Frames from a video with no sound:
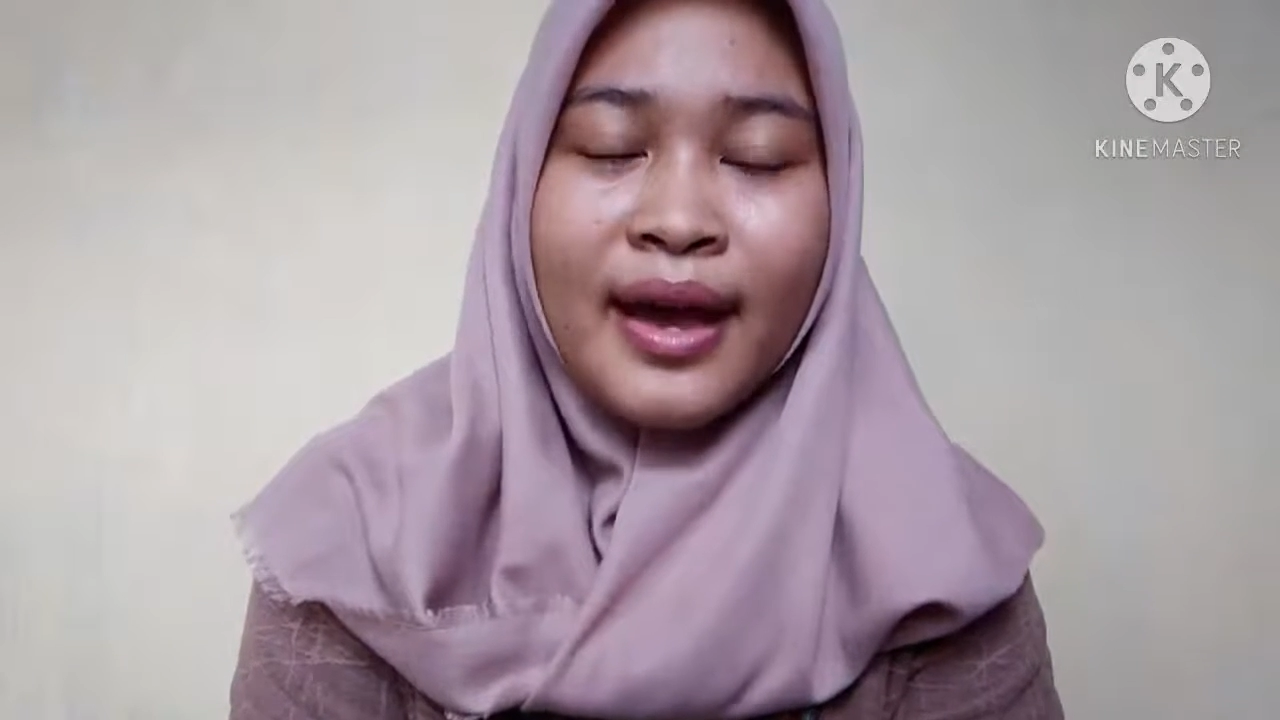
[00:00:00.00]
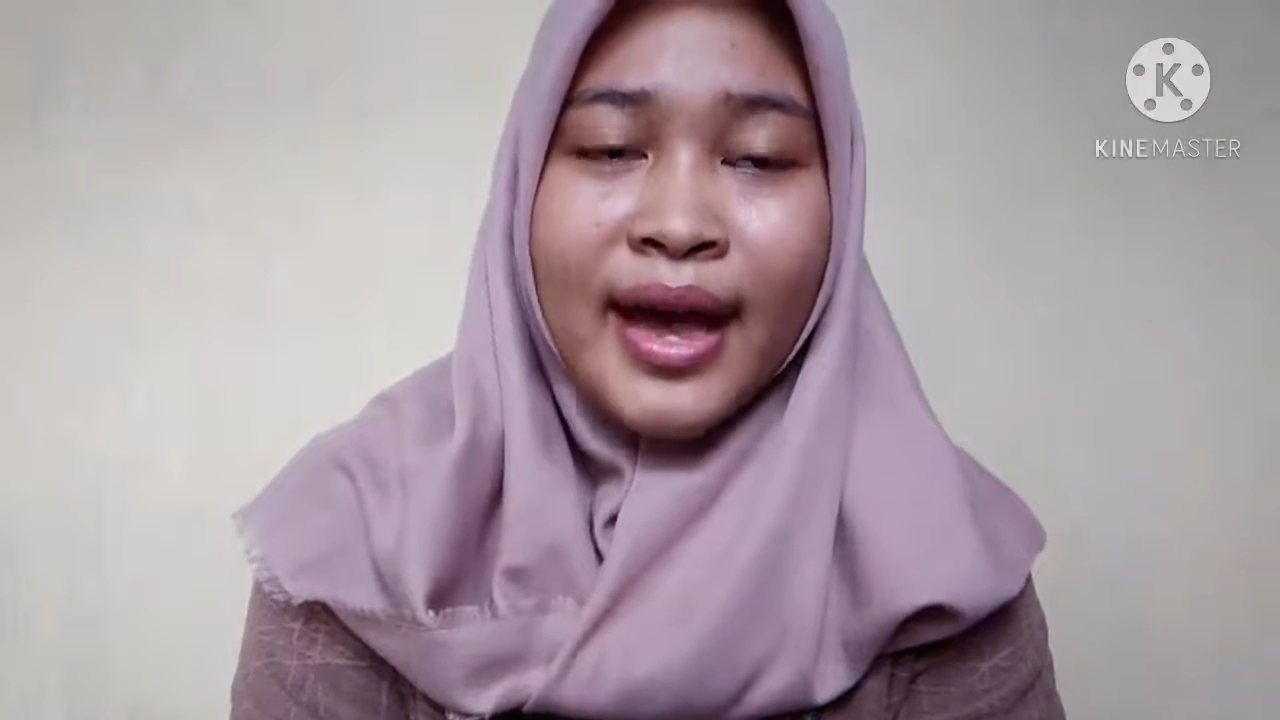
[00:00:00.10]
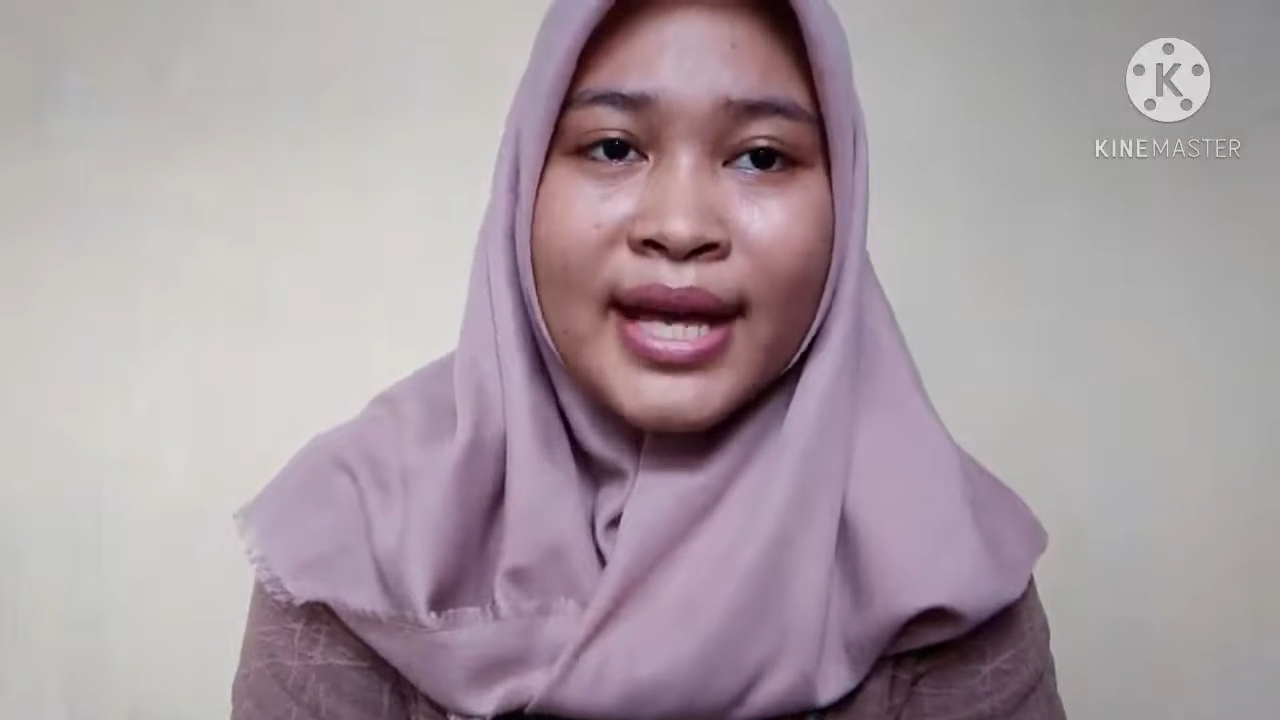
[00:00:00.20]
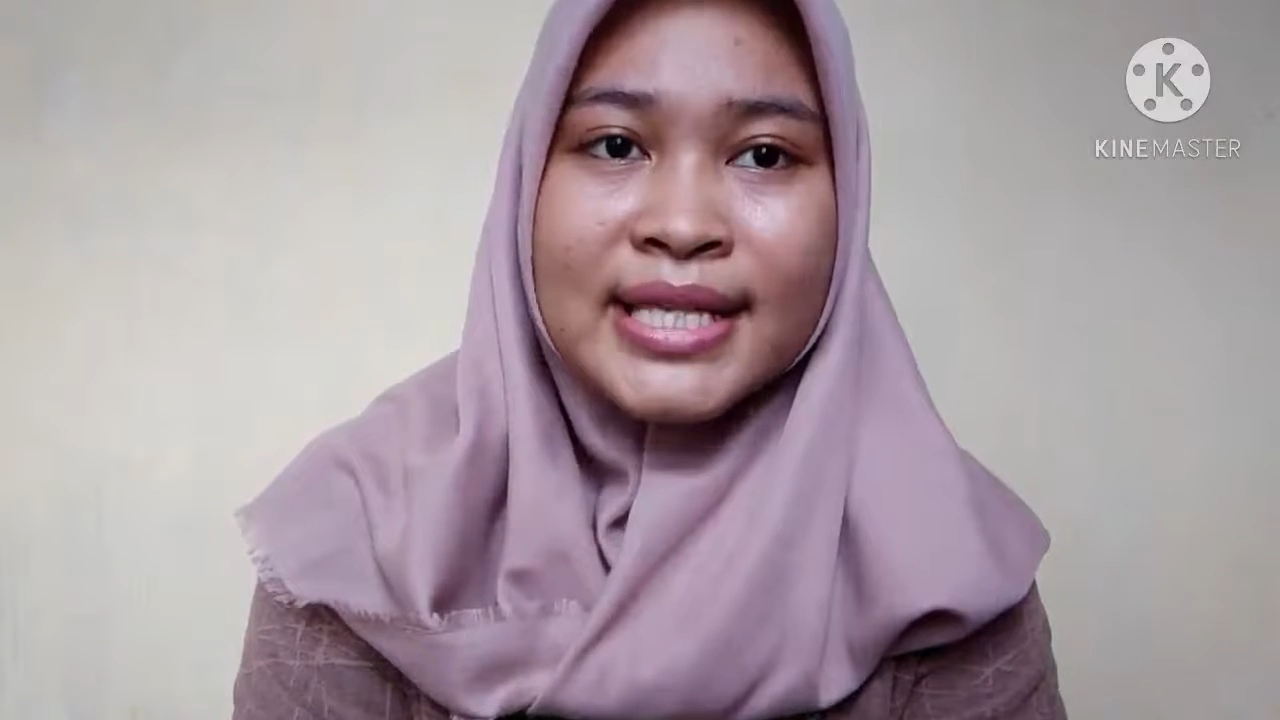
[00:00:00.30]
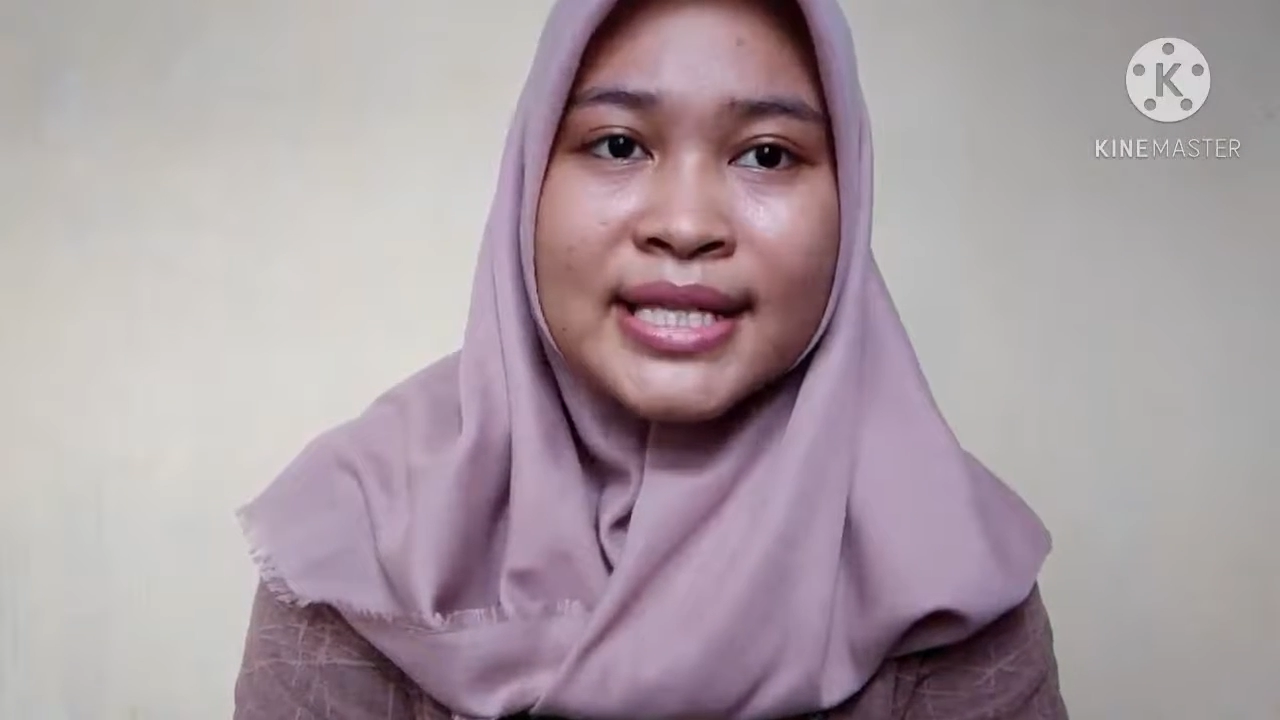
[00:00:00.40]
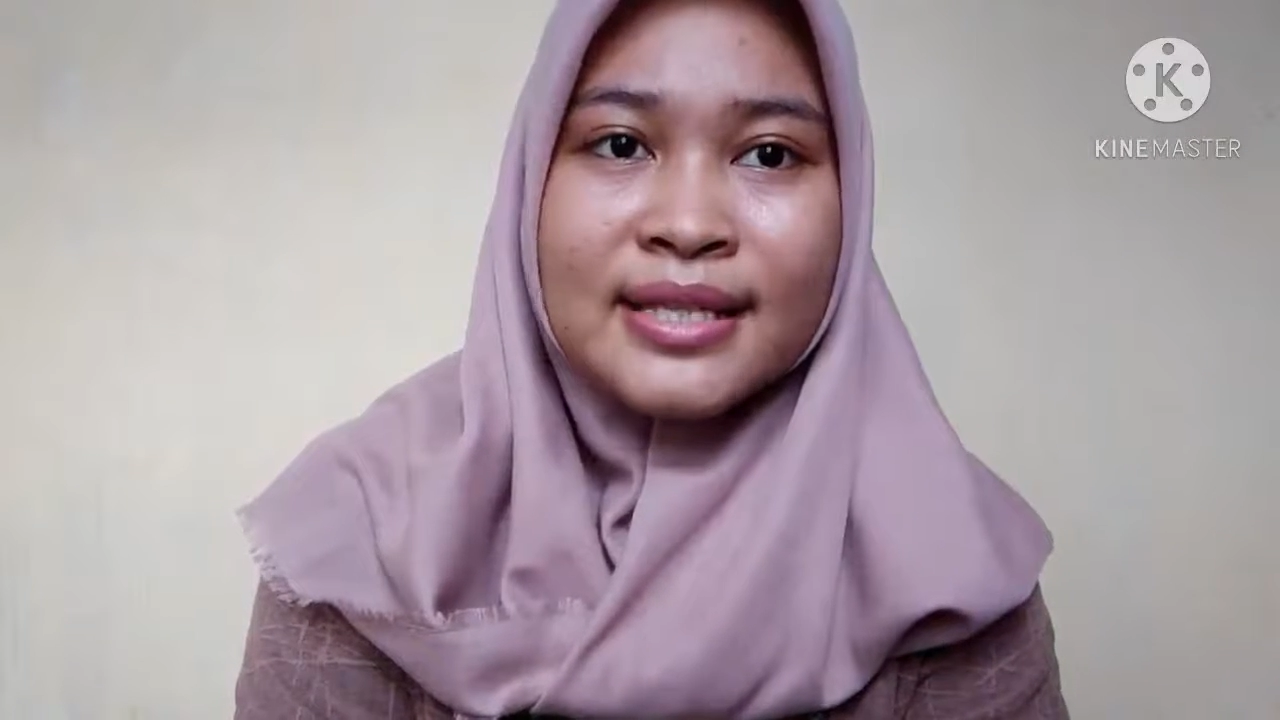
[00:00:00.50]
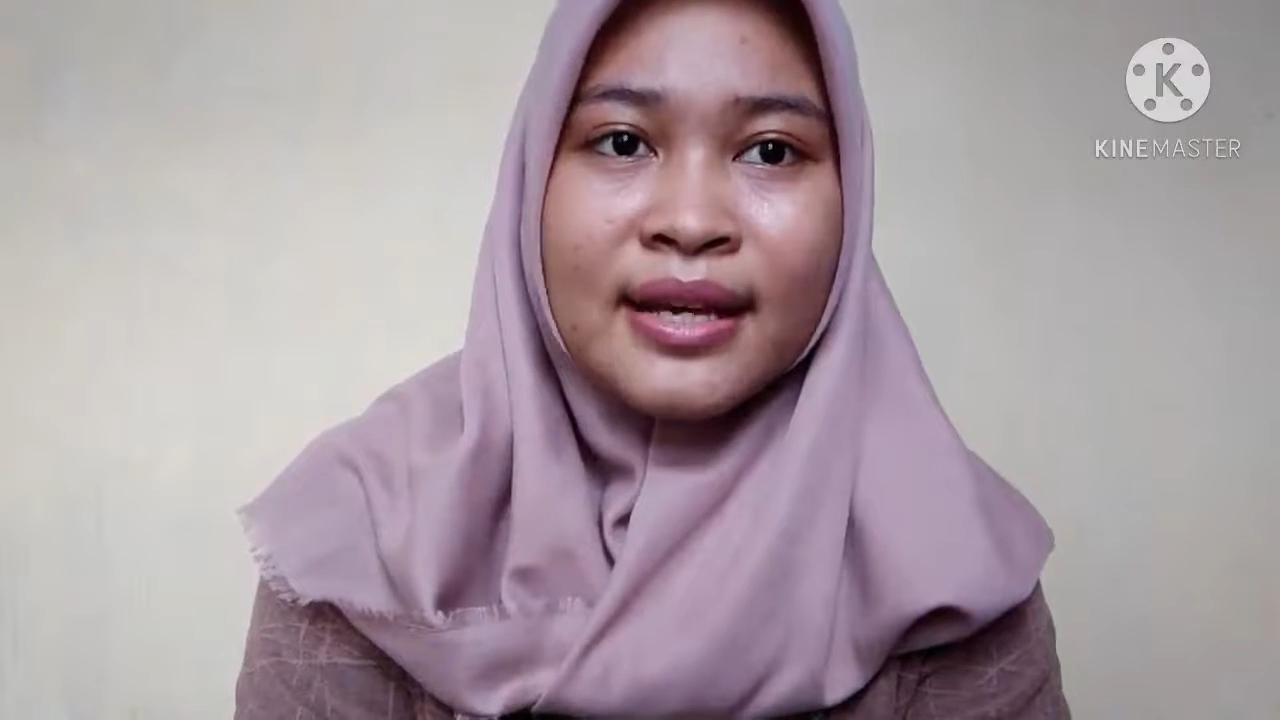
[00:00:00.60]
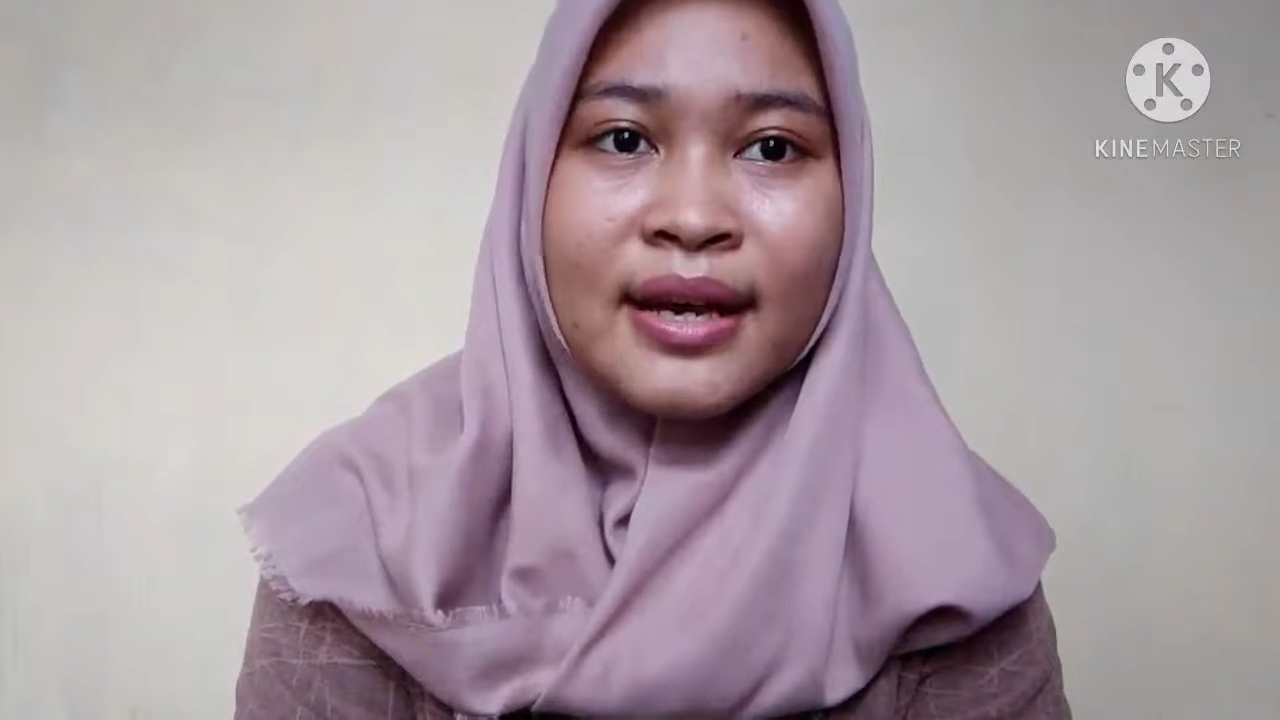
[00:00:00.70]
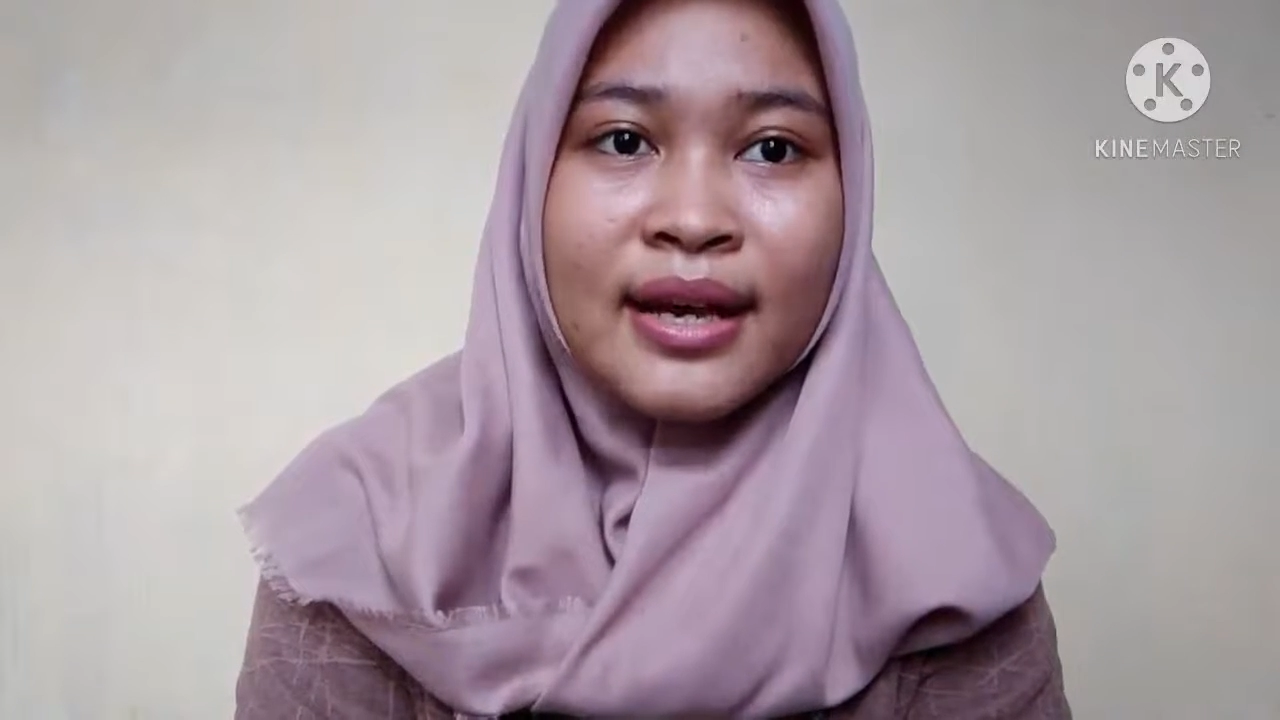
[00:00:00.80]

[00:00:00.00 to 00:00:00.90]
ends